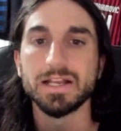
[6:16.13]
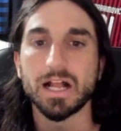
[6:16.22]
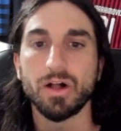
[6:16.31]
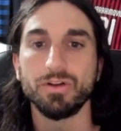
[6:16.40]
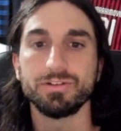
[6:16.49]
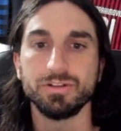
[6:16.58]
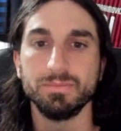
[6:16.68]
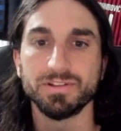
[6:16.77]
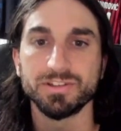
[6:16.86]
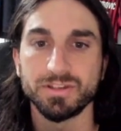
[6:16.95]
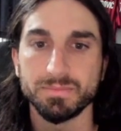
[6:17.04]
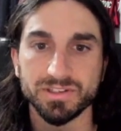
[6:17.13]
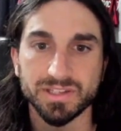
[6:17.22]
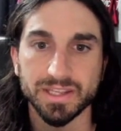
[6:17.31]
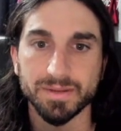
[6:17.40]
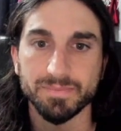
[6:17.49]
LSU, Mississippi
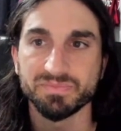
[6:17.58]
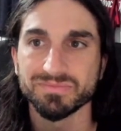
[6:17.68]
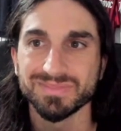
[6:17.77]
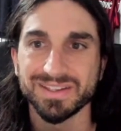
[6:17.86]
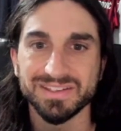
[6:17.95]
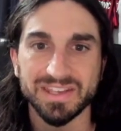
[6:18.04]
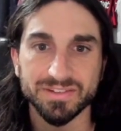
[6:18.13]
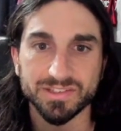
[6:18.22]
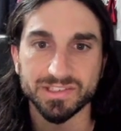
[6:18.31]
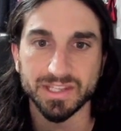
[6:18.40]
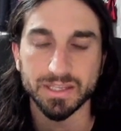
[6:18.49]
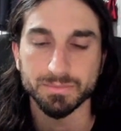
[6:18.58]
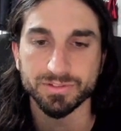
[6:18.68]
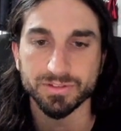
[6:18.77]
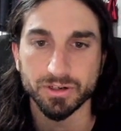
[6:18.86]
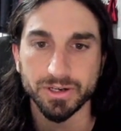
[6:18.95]
State, Kansas State,
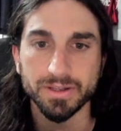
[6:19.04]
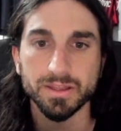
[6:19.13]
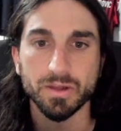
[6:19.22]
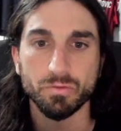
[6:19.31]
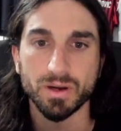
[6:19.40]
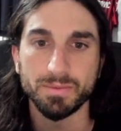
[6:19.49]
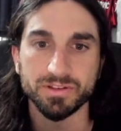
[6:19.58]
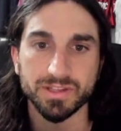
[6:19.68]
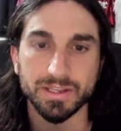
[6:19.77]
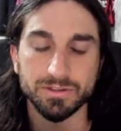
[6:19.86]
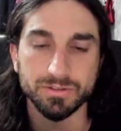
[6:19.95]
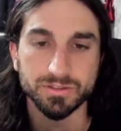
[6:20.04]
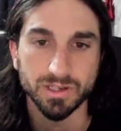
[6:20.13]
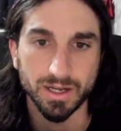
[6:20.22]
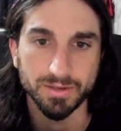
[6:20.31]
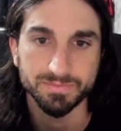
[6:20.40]
Missouri, Weber State,
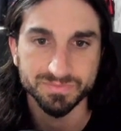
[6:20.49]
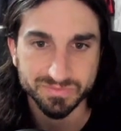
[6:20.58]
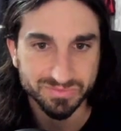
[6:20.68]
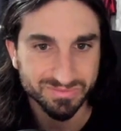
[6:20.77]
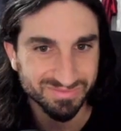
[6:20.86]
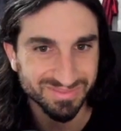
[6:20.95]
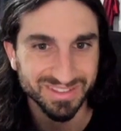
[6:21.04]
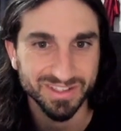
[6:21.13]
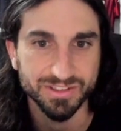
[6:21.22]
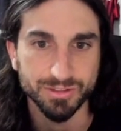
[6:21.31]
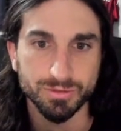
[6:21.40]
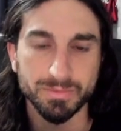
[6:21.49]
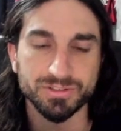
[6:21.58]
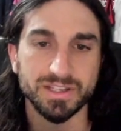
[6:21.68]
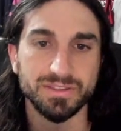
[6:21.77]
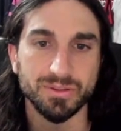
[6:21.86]
Utah, Central
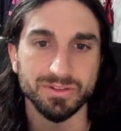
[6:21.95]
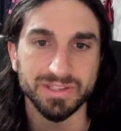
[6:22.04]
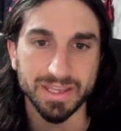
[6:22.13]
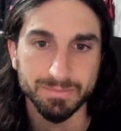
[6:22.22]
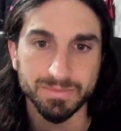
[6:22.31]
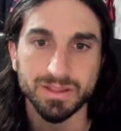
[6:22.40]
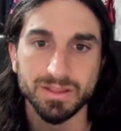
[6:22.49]
Michigan, Notre Dame,